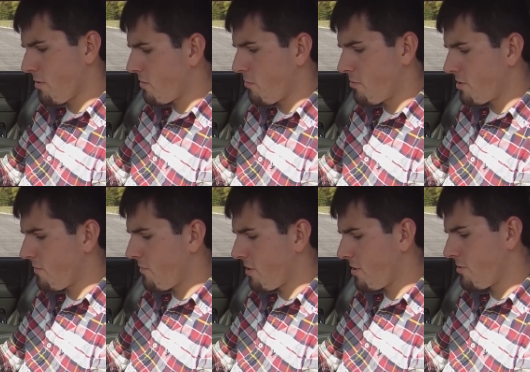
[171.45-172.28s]
And of course,
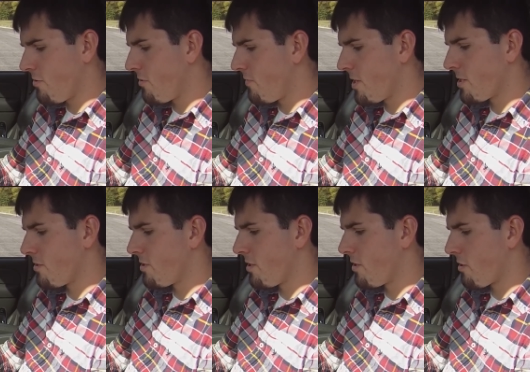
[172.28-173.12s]
if you're going to tune your
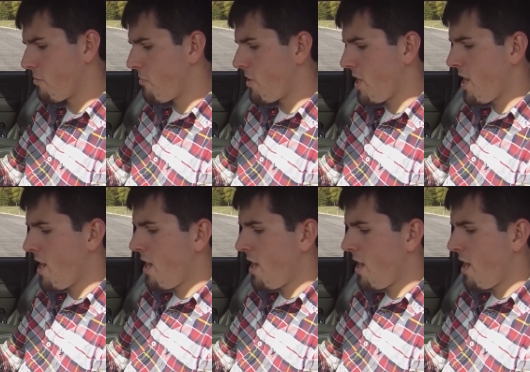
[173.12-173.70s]
vehicle, you're going to agree.